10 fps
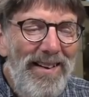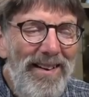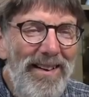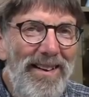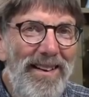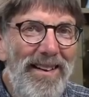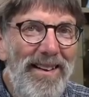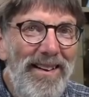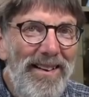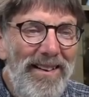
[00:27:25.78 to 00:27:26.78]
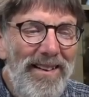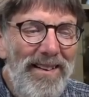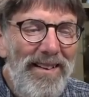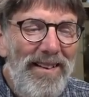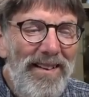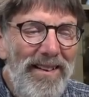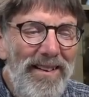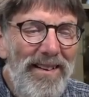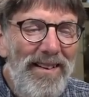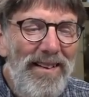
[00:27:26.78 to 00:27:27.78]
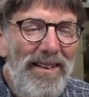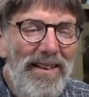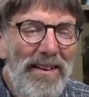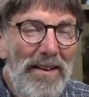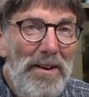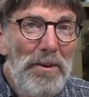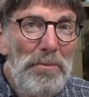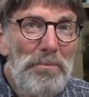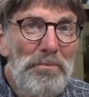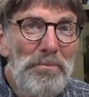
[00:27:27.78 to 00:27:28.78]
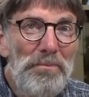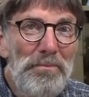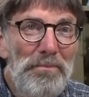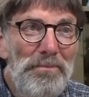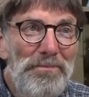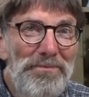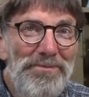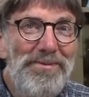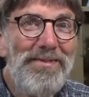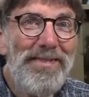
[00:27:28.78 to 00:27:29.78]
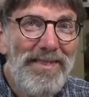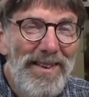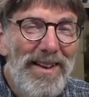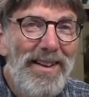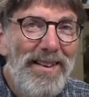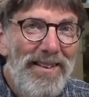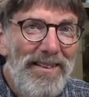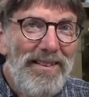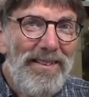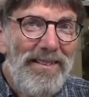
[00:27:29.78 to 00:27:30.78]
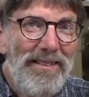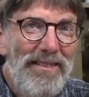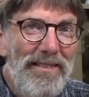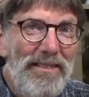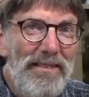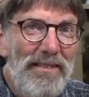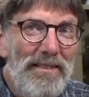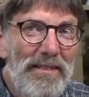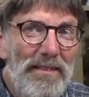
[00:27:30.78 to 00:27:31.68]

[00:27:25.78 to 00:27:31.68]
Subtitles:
No words are spoken by the person on screen.